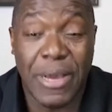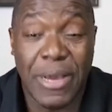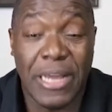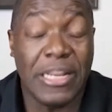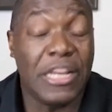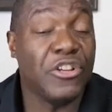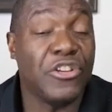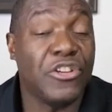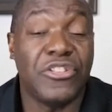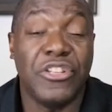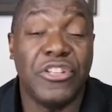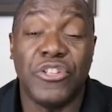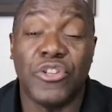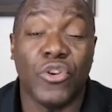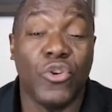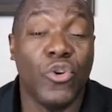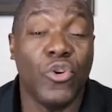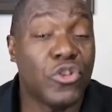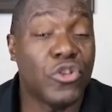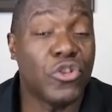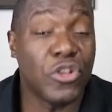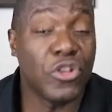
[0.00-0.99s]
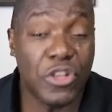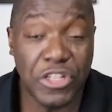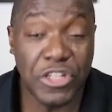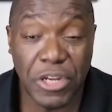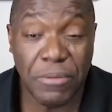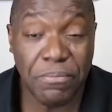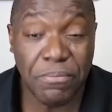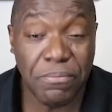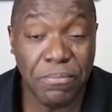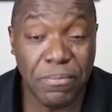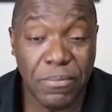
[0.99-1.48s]
and I just need to go to the
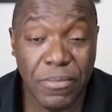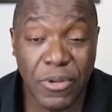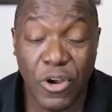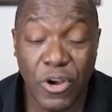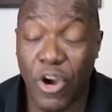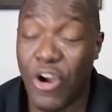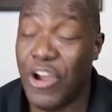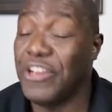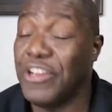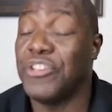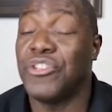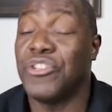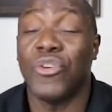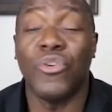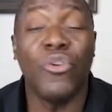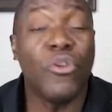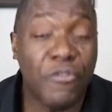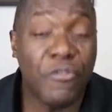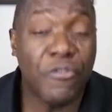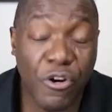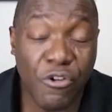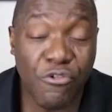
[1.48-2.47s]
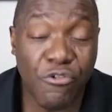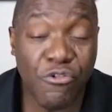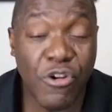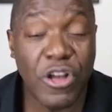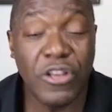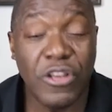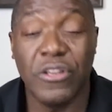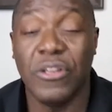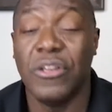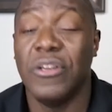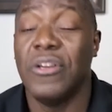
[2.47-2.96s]
gym or I need to go for a
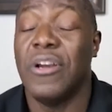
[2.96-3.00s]
run